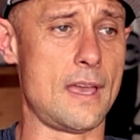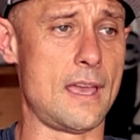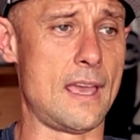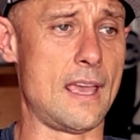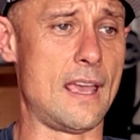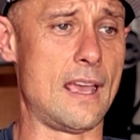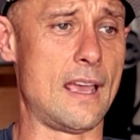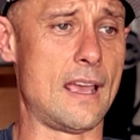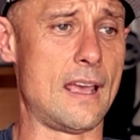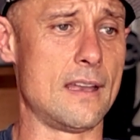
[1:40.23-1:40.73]

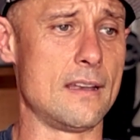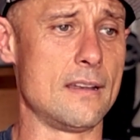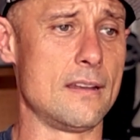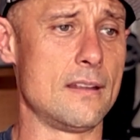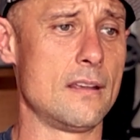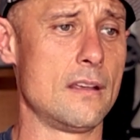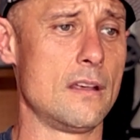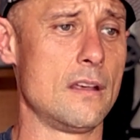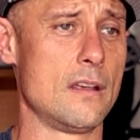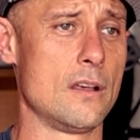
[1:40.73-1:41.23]

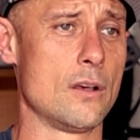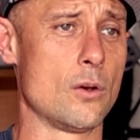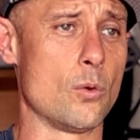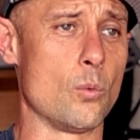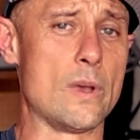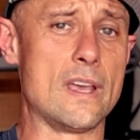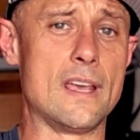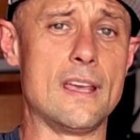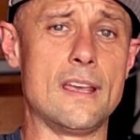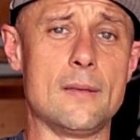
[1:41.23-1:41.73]
And
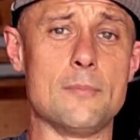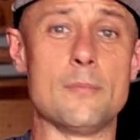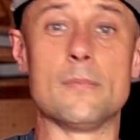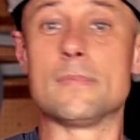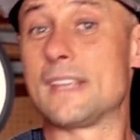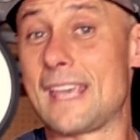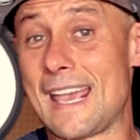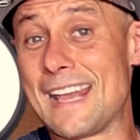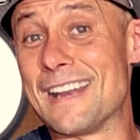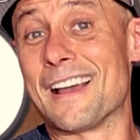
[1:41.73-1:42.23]

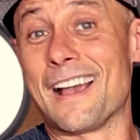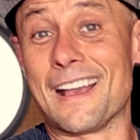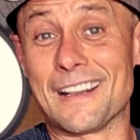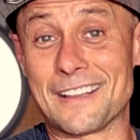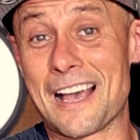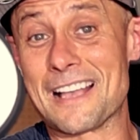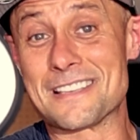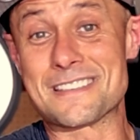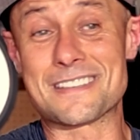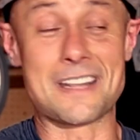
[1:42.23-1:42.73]
Kate and I
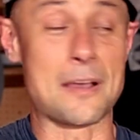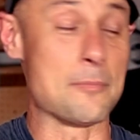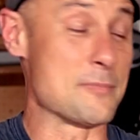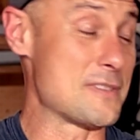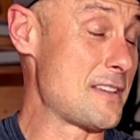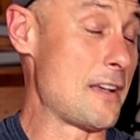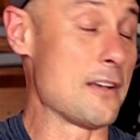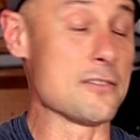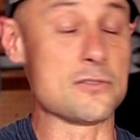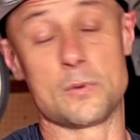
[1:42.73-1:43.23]
had got stem
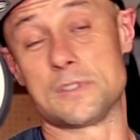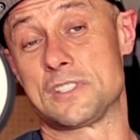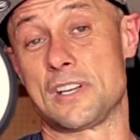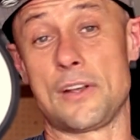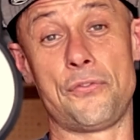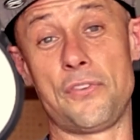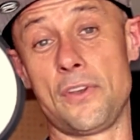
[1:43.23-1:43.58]
cells, which I